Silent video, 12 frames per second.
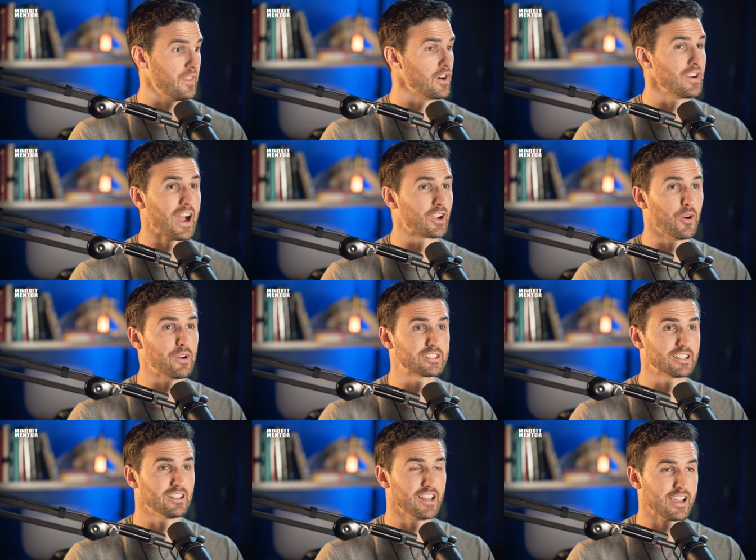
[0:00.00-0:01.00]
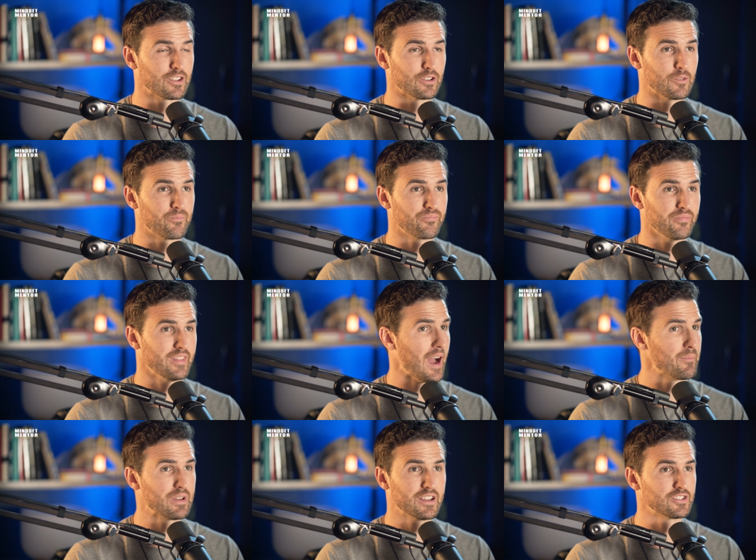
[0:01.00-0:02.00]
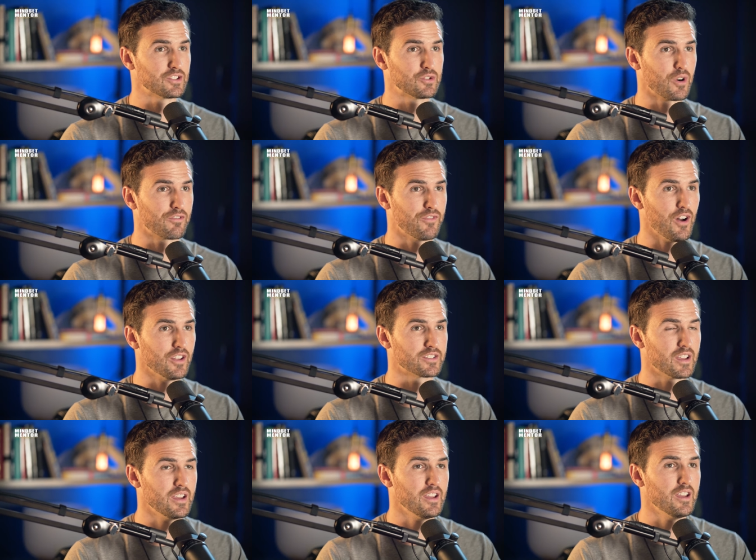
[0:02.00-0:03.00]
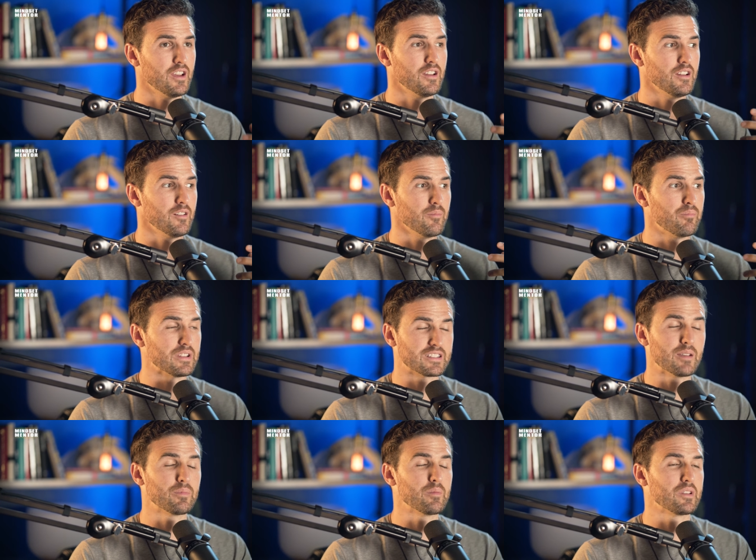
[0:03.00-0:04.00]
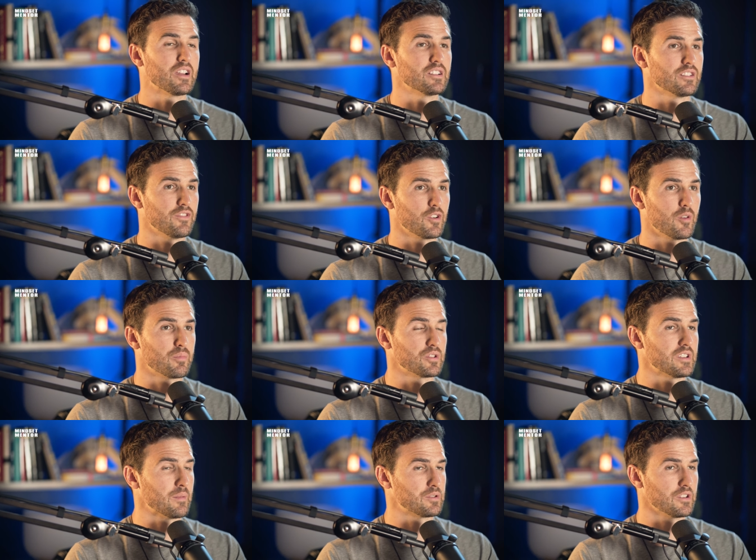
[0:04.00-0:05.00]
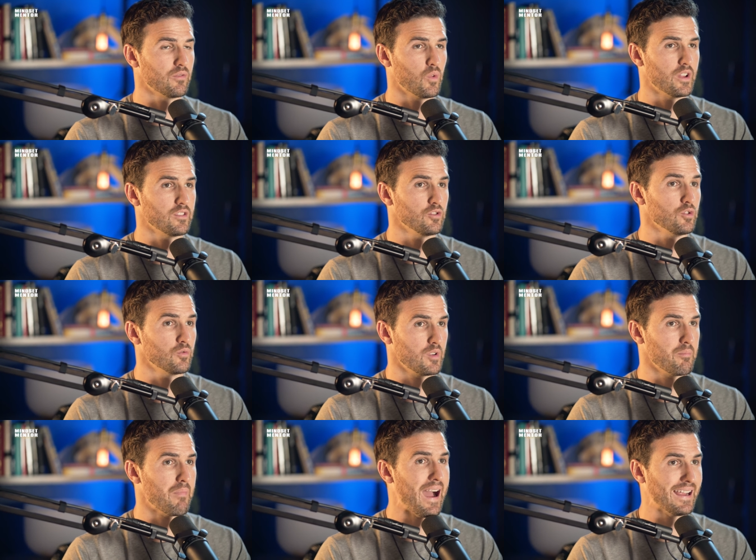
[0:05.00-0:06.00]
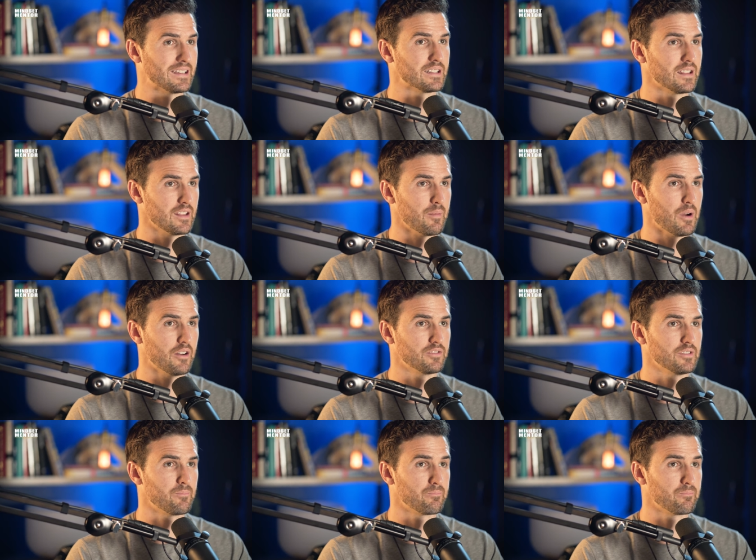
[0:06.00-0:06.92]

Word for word: They're not going to like you, not because it's your fault, but simply because of their own perception of what you remind them of.